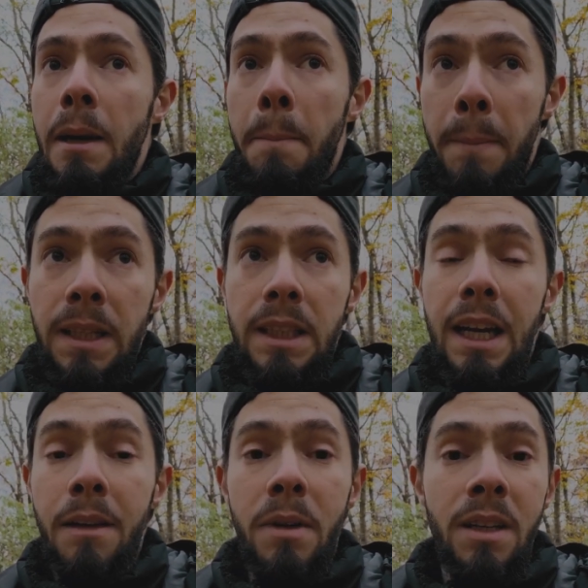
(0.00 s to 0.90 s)
But
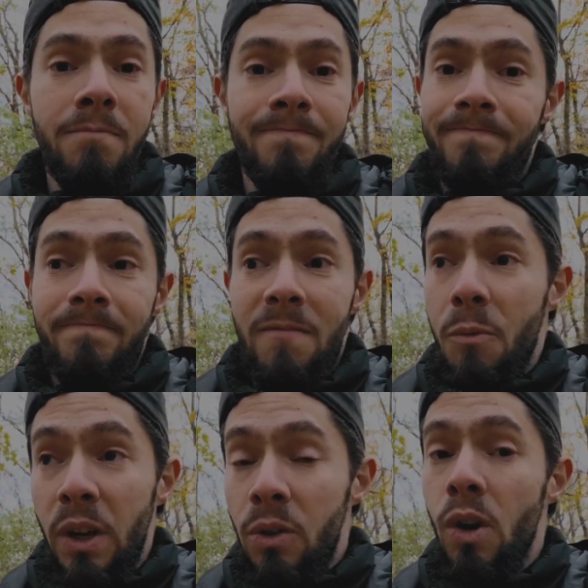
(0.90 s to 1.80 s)
I mean,
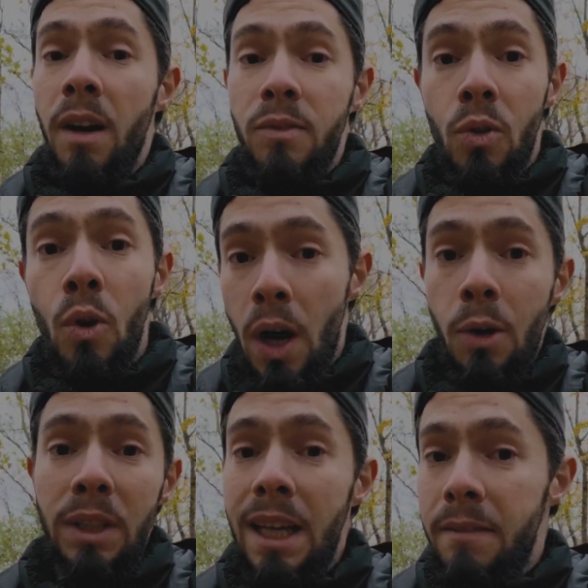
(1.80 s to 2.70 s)
when you have to go
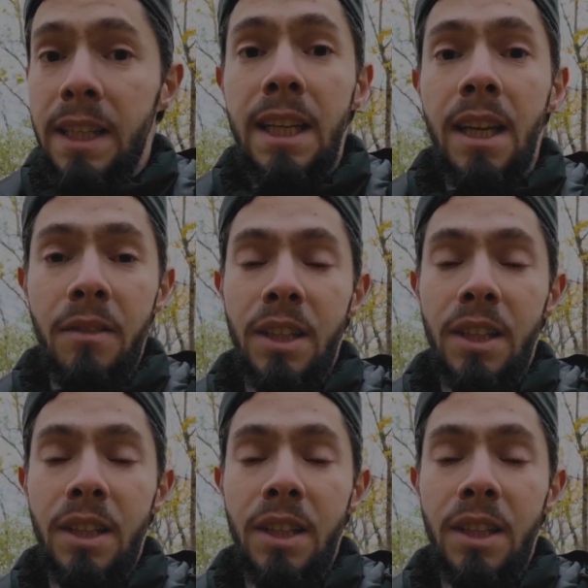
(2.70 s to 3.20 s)
out every day,